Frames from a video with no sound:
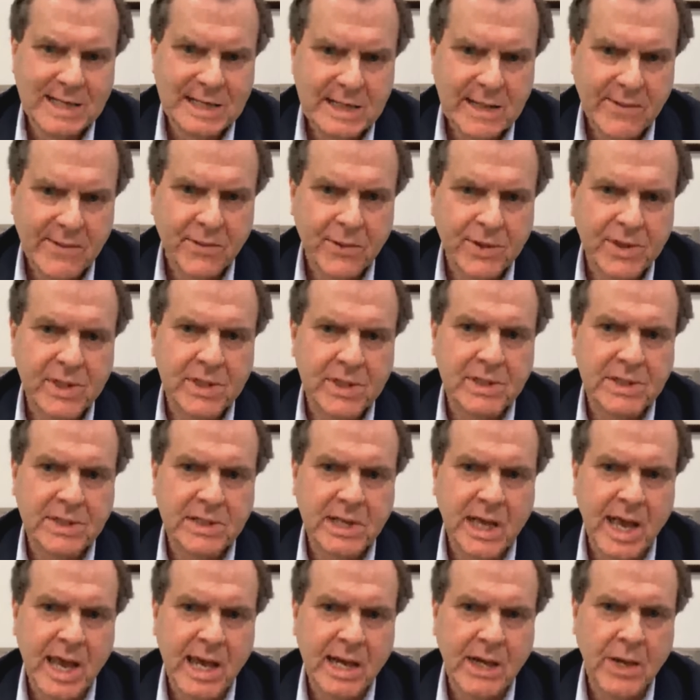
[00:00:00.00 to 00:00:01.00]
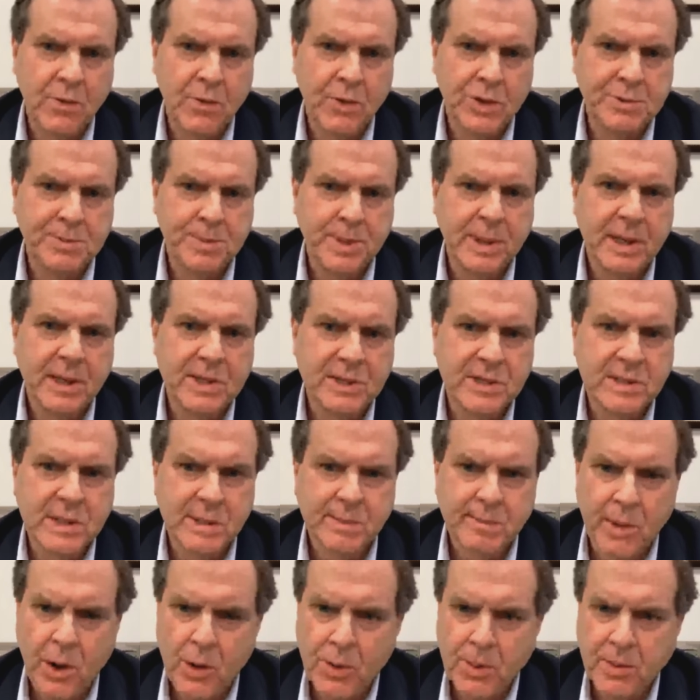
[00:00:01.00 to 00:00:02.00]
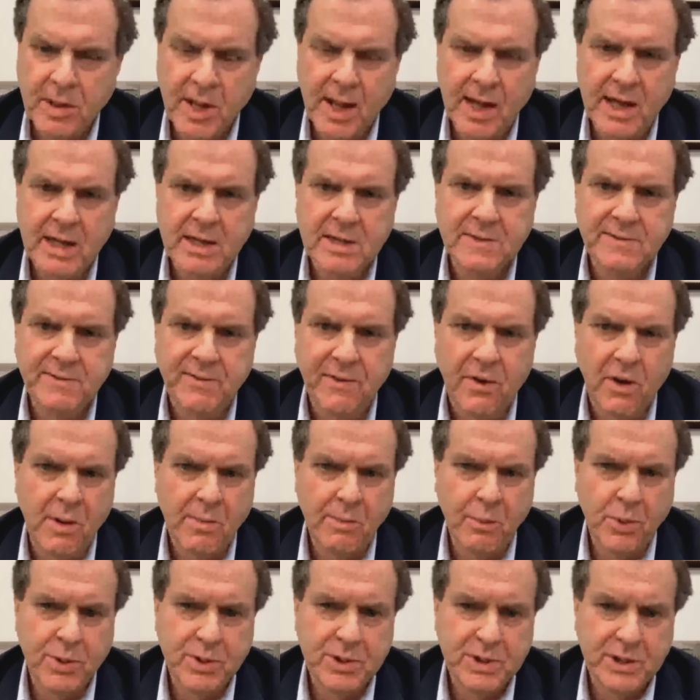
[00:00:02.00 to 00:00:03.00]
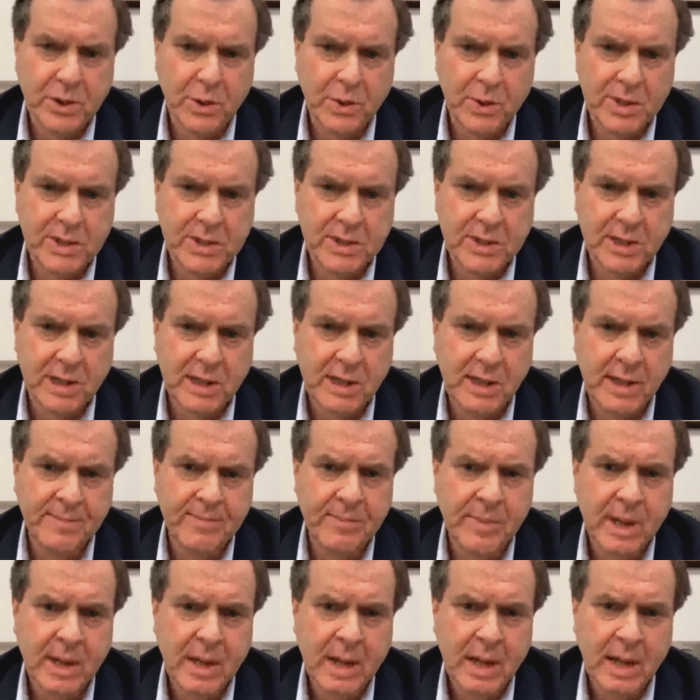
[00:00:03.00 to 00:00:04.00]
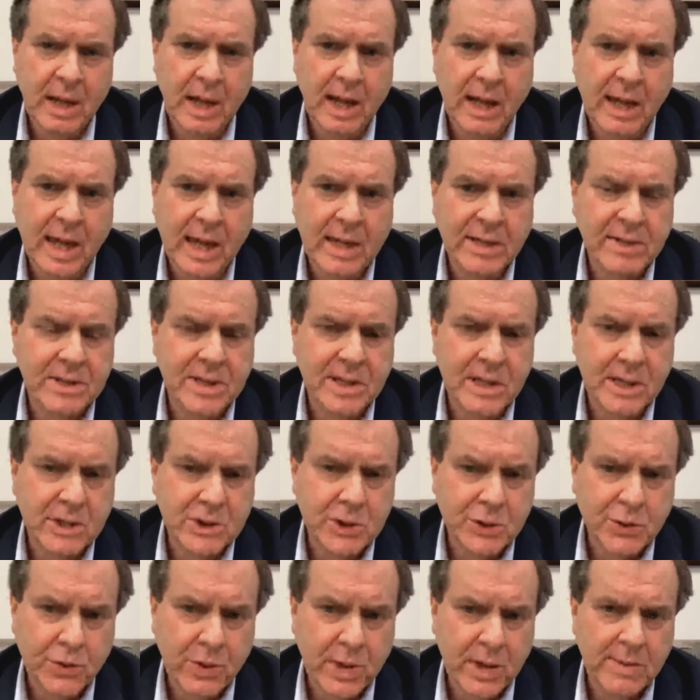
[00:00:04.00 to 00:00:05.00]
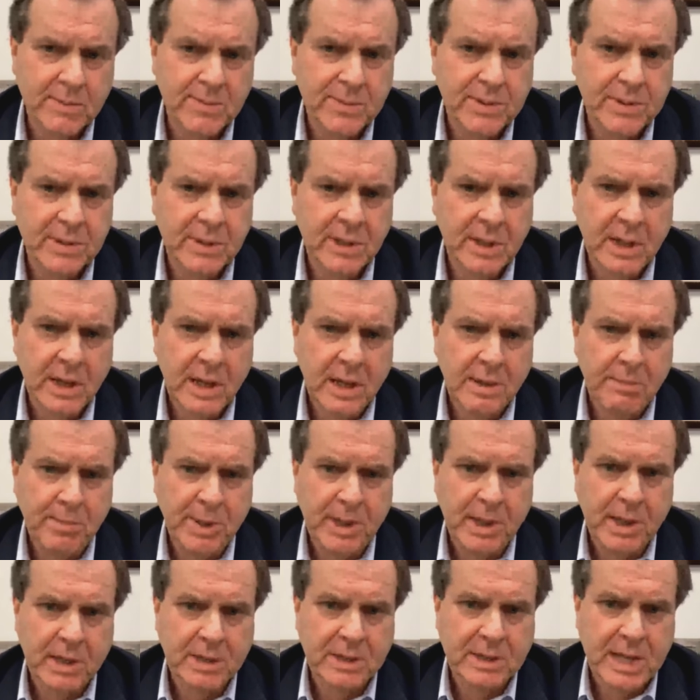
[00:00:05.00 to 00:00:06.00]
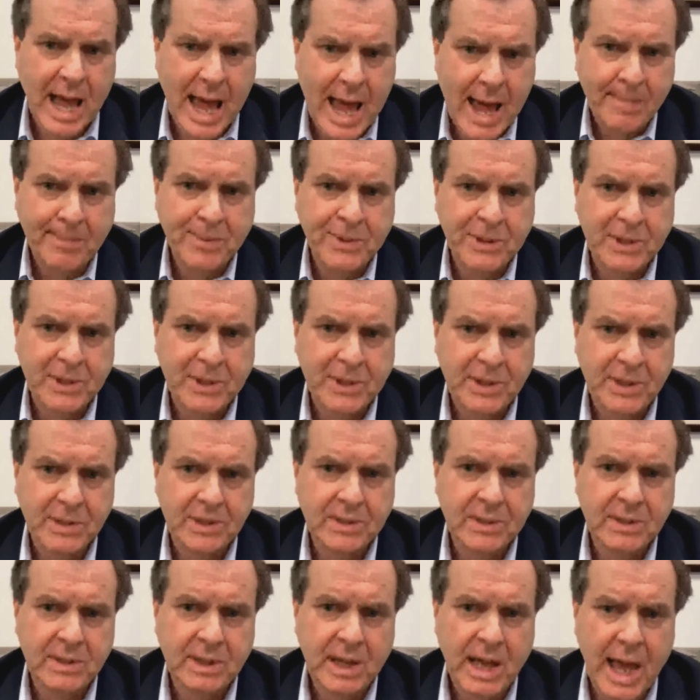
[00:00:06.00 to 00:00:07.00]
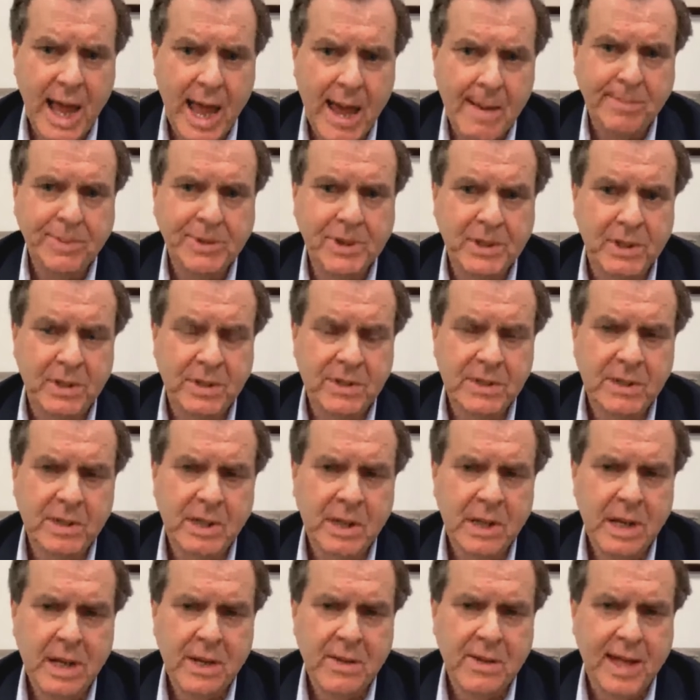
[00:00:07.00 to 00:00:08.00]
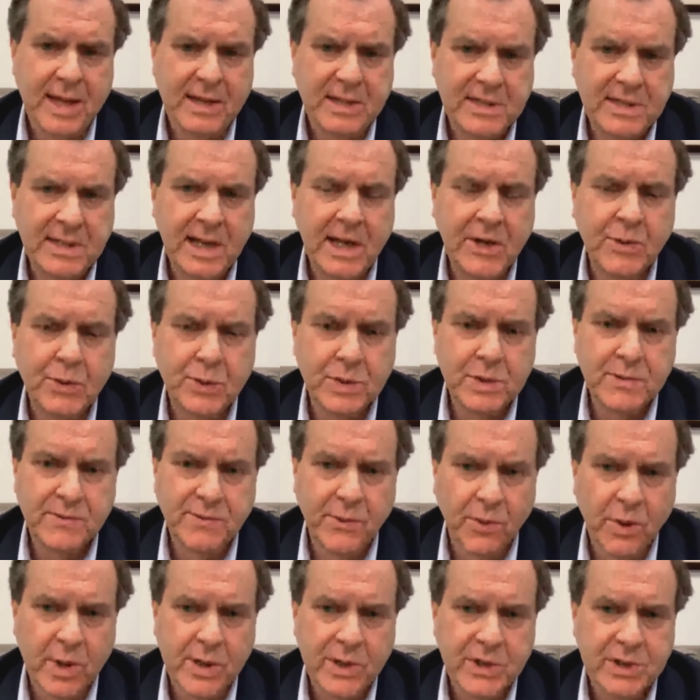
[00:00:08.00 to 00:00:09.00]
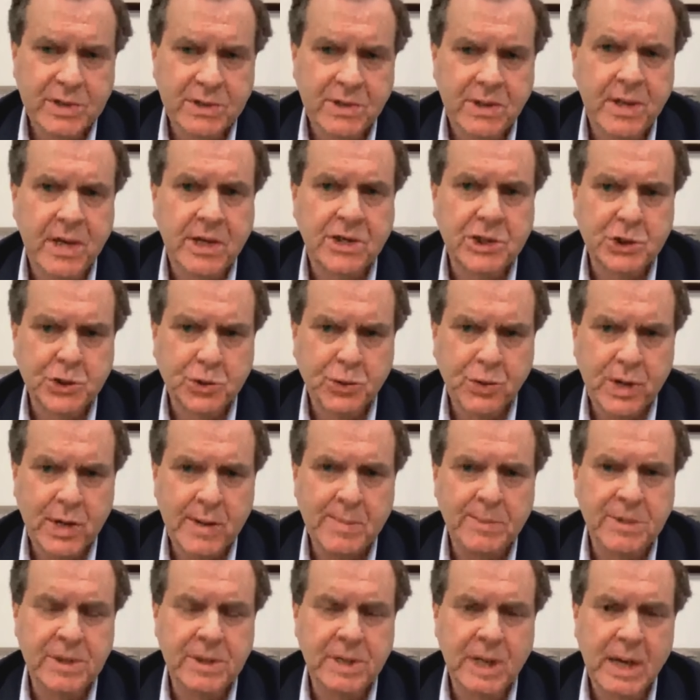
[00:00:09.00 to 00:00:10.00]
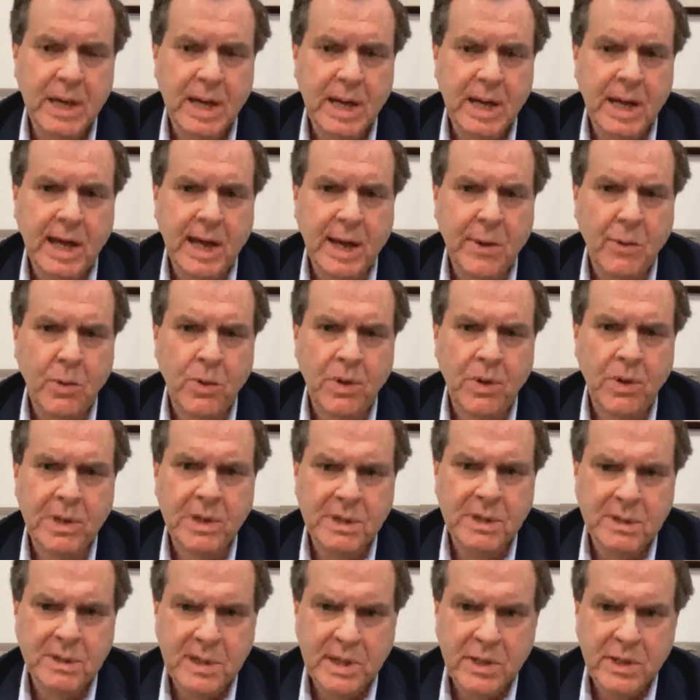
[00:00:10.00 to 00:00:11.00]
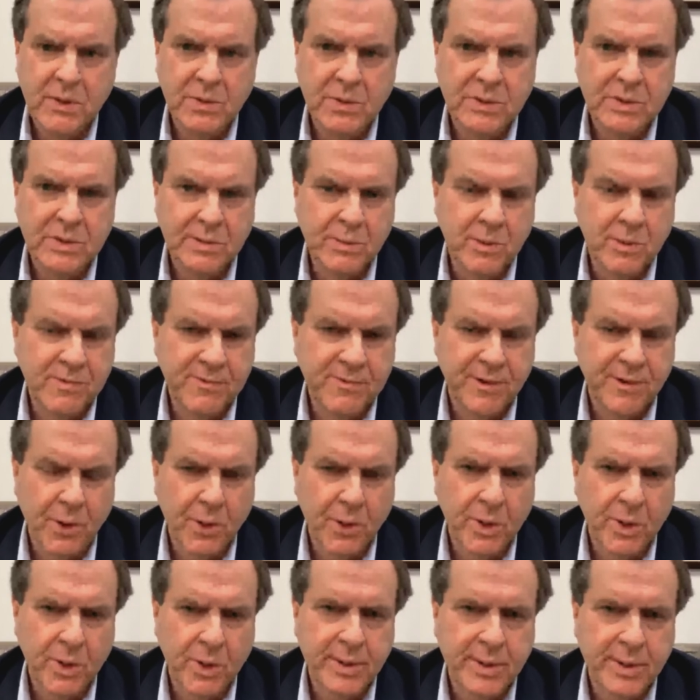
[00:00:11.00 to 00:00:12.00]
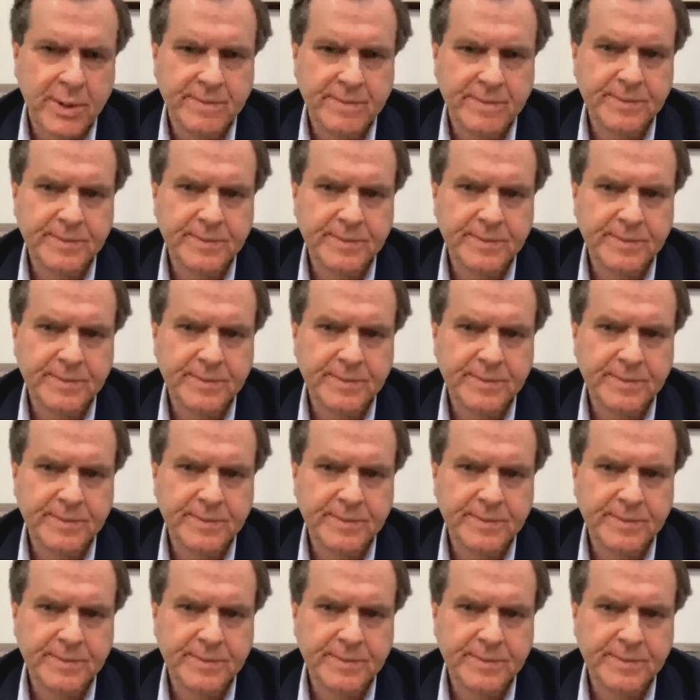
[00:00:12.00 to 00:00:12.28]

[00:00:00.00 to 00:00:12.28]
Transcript: a civil society which begins to mobilize far more seriously against the extremes. Because absent that centrist voice, the extremes will continue to move forward.